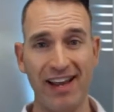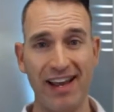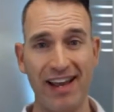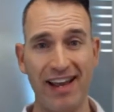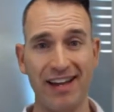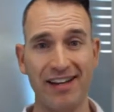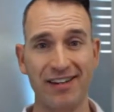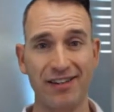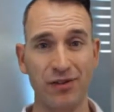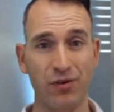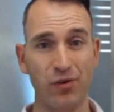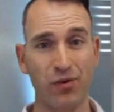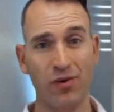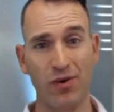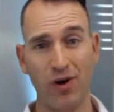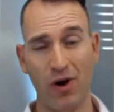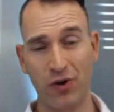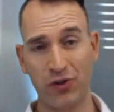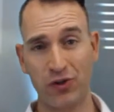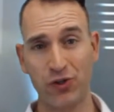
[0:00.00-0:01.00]
and
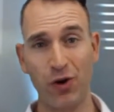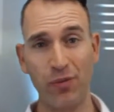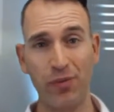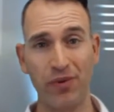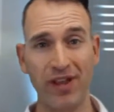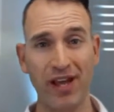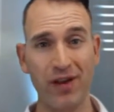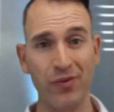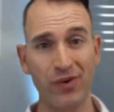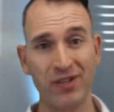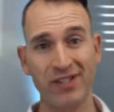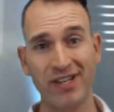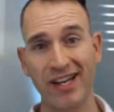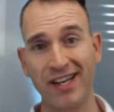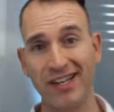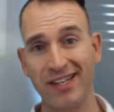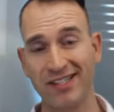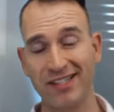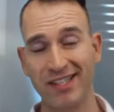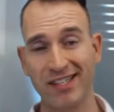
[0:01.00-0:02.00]
on top of that, we're
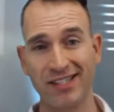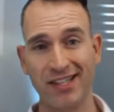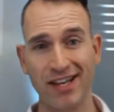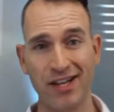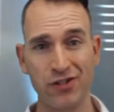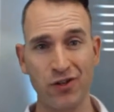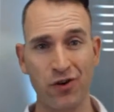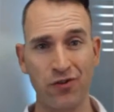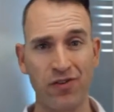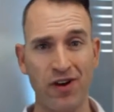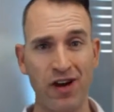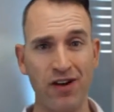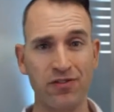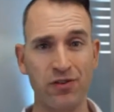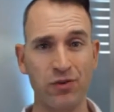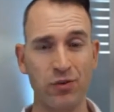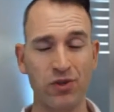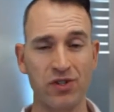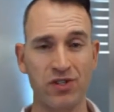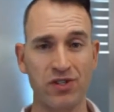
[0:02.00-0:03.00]
taking six days off
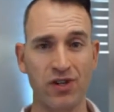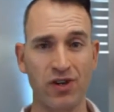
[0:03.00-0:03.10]
afterwards.